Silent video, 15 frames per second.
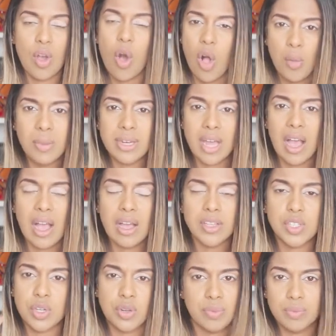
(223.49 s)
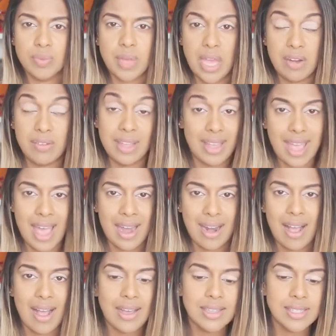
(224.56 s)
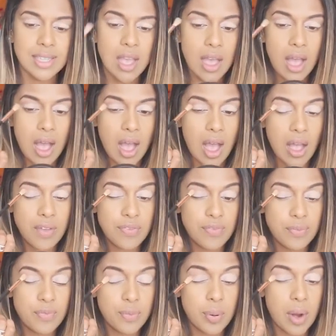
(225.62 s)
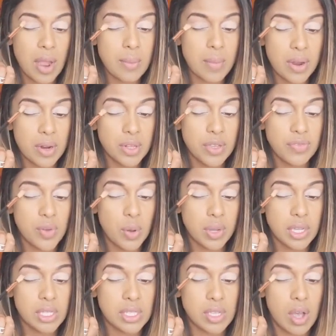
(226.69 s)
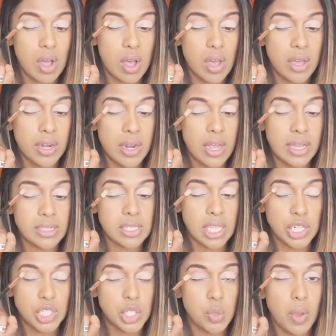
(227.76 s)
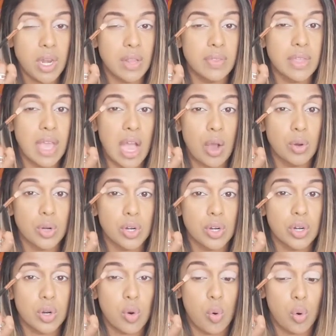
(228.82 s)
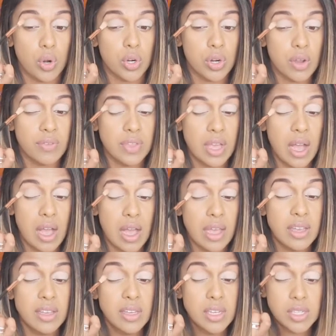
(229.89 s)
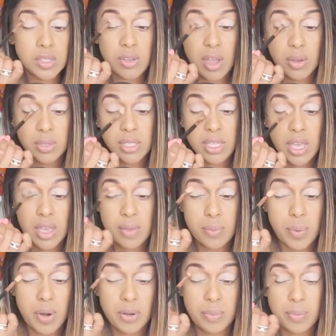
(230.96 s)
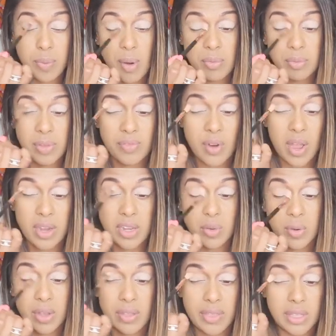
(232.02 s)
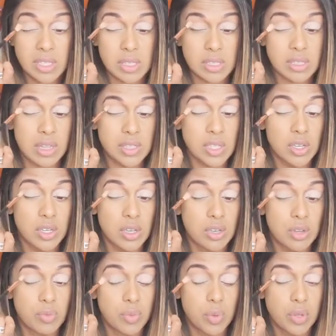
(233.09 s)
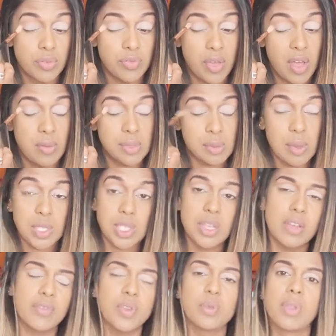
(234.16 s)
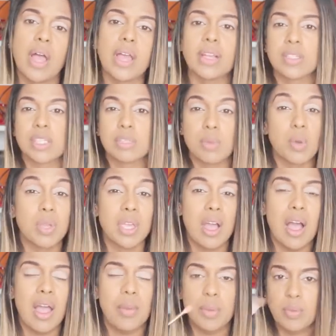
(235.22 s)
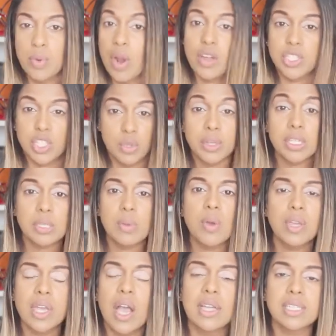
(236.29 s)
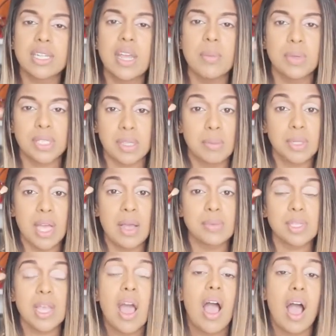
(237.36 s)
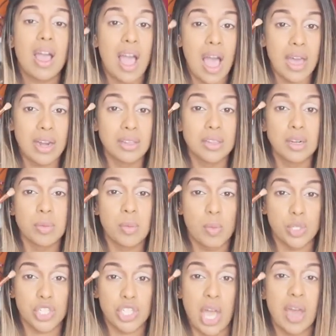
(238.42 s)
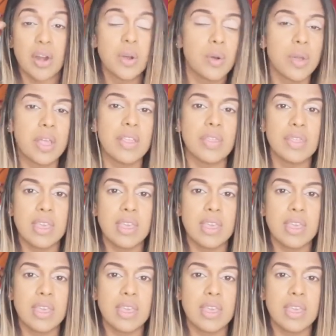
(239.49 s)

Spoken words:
almond eyes or kind of like cat eyes, I primarily focus on accentuating the outer corner of the eye. So I would say probably for anyone, that's a good rule of thumb, especially if you like a smoky eye. I mean, we're not doing a smoky eye today, but sometimes I add a little bit more shadow in